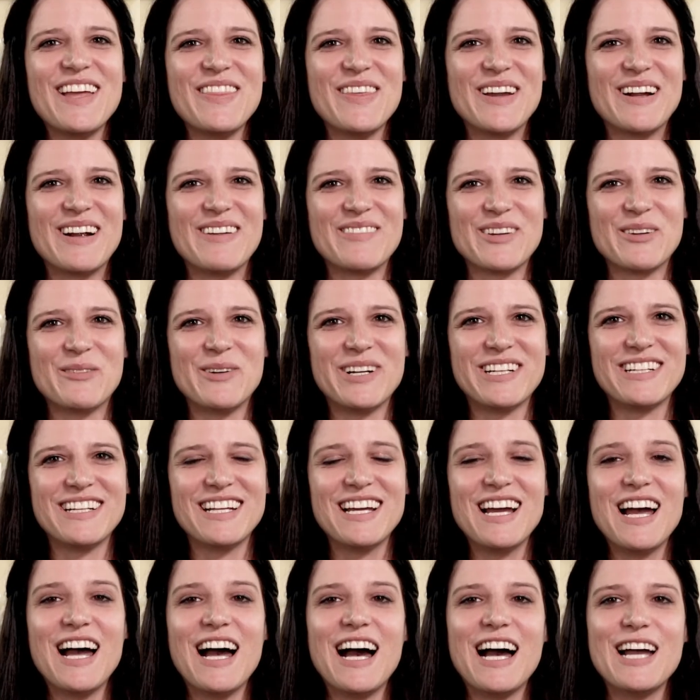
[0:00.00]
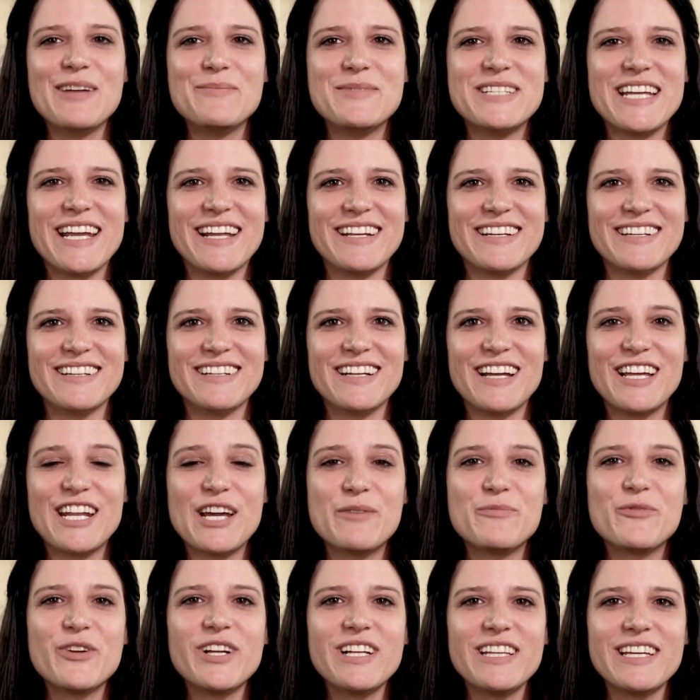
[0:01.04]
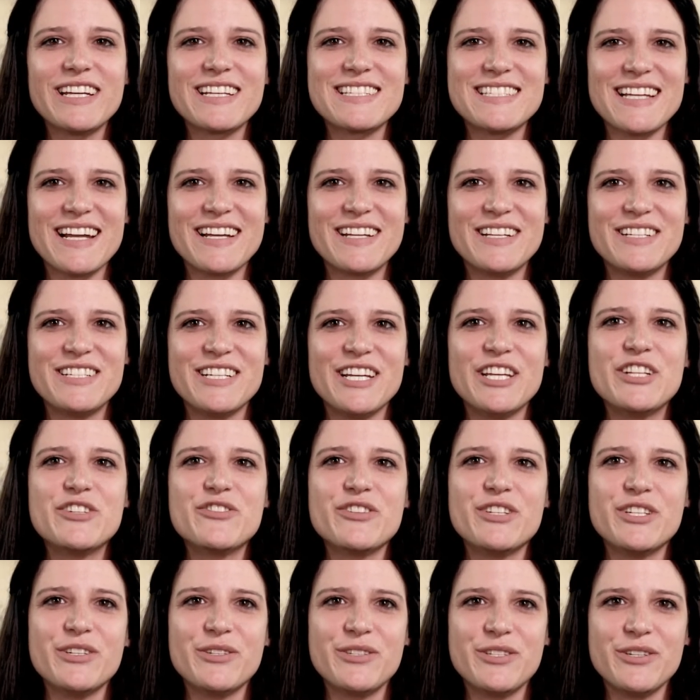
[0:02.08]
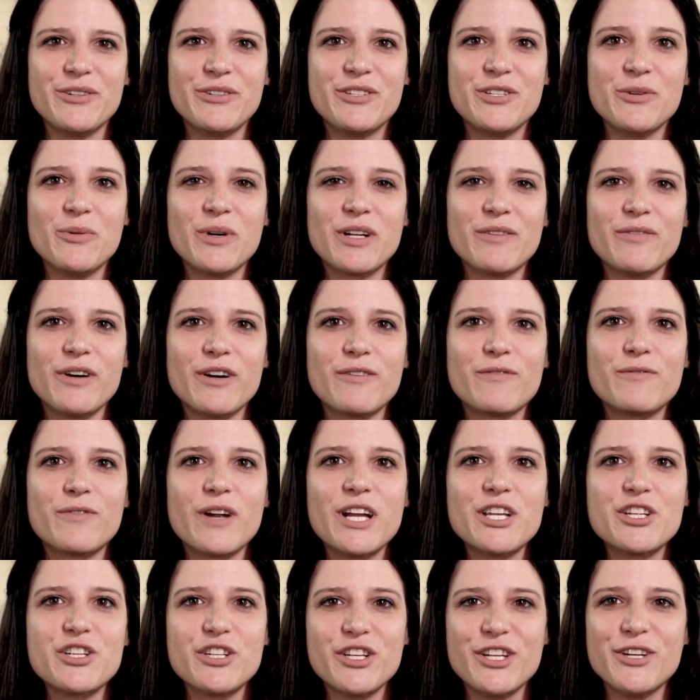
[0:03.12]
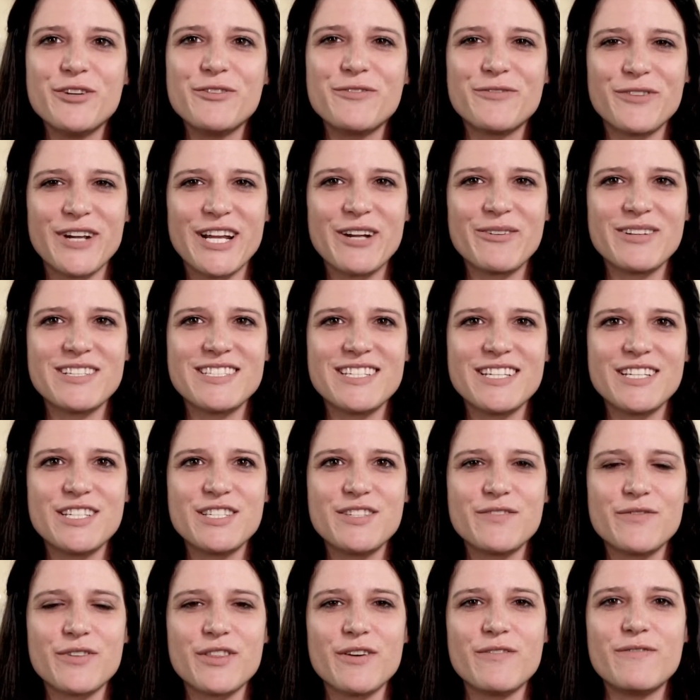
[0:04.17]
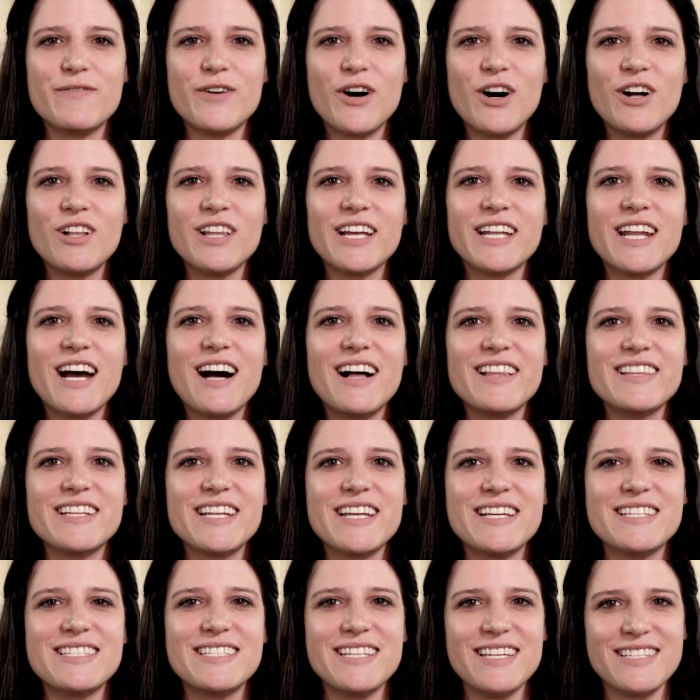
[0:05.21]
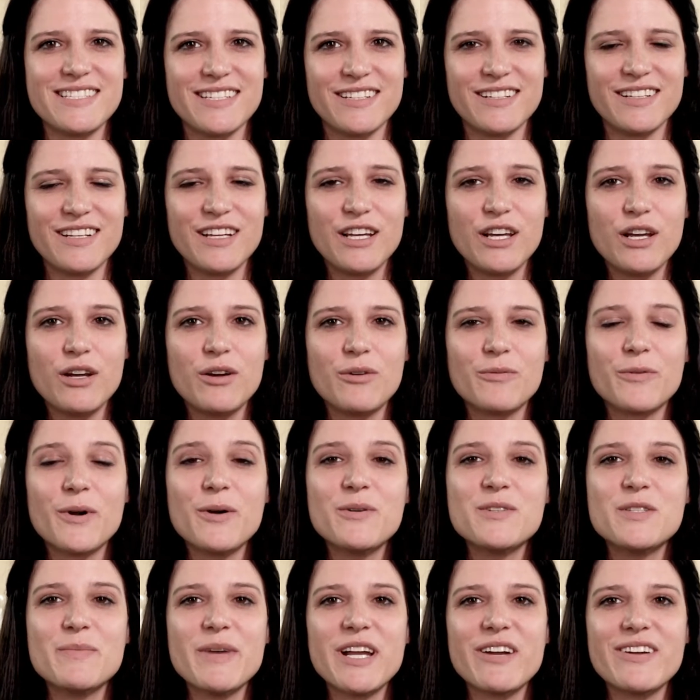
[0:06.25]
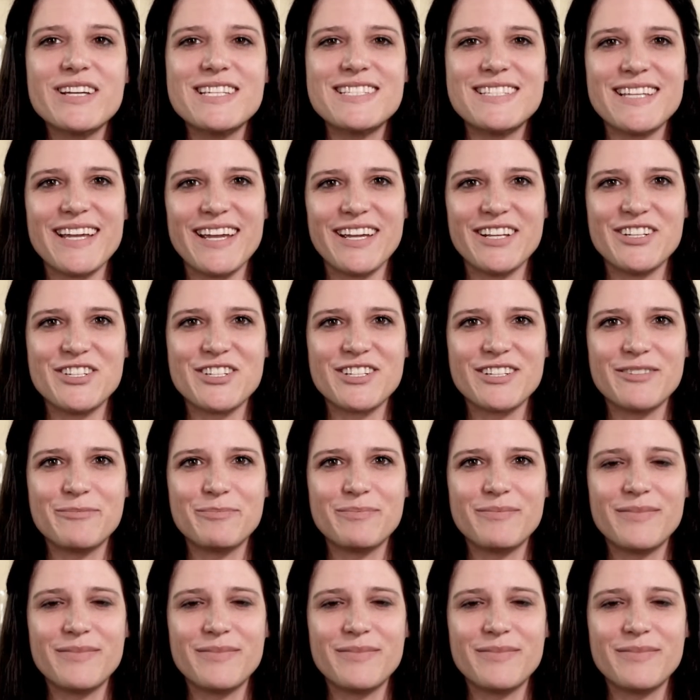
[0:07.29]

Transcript: there everyone, I'm Dana, and I'm really excited to introduce you to one of our fresh new fragrances for the fall and holiday season, Rosemary Sage.